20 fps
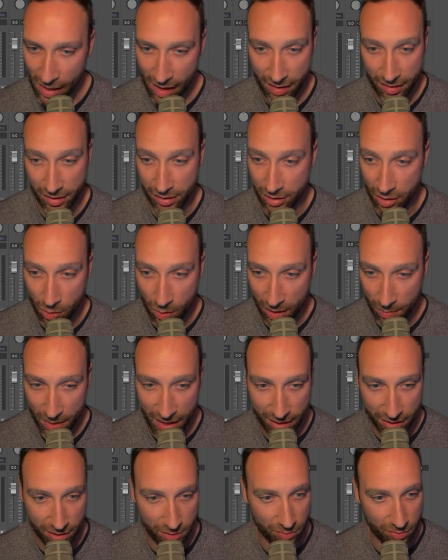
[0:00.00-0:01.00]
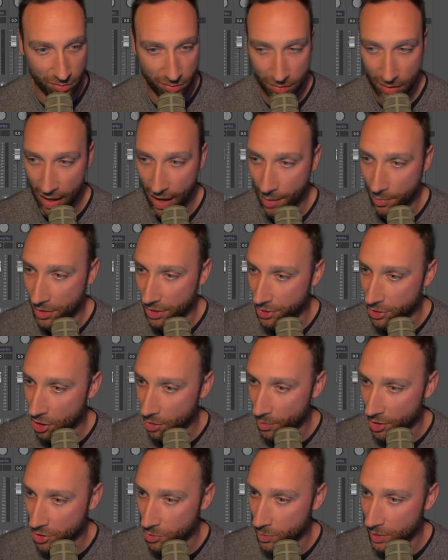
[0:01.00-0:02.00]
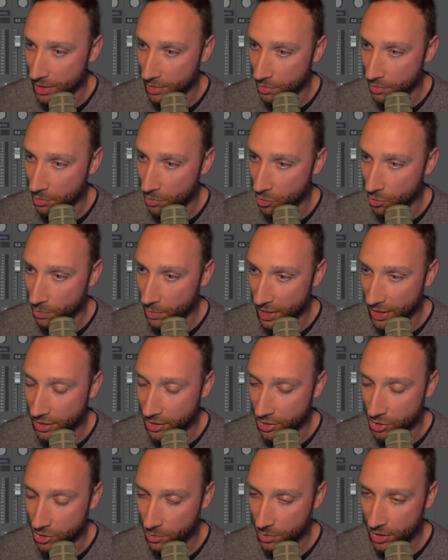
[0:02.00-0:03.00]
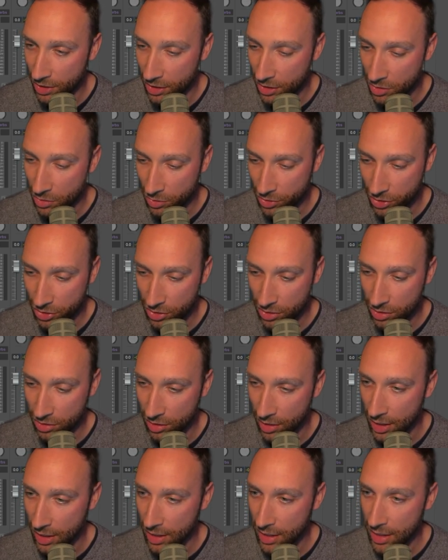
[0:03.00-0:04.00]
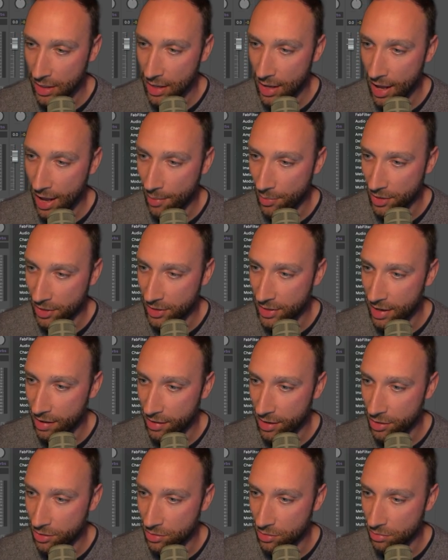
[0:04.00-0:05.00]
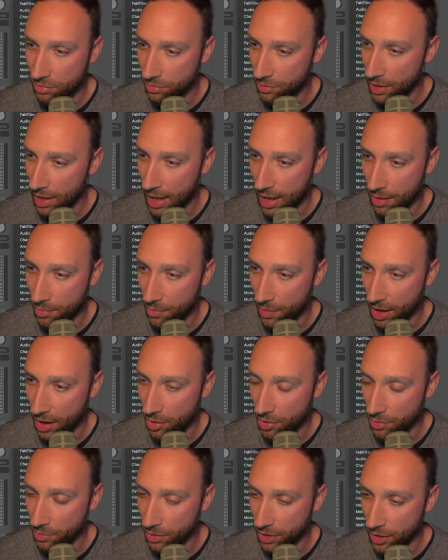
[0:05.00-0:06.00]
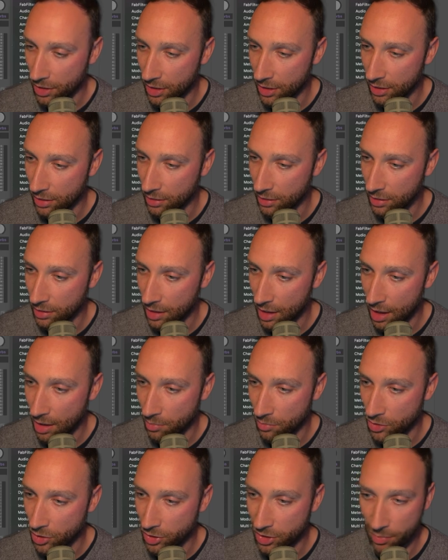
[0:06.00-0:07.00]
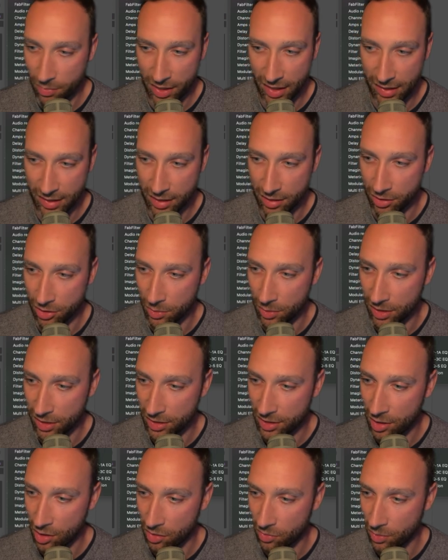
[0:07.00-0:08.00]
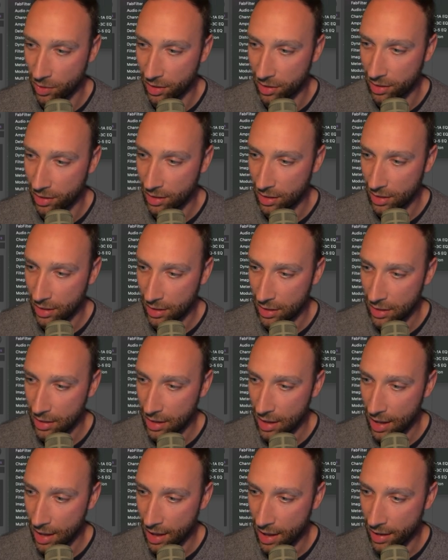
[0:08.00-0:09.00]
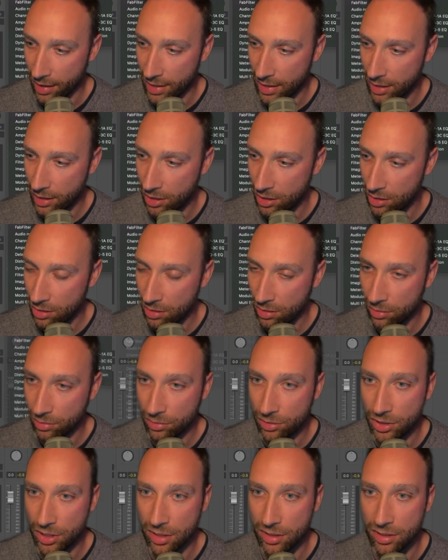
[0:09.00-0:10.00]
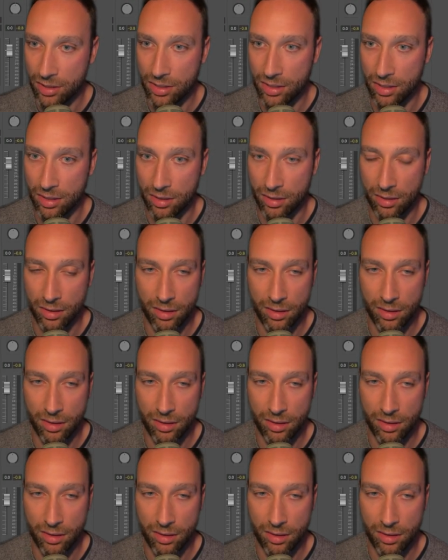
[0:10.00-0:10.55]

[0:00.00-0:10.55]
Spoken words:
this is a quick mix. There's not much we need to do. We're going to go to the stereo out, and we're going to do some things here. So we're going to start off with an EQ, just to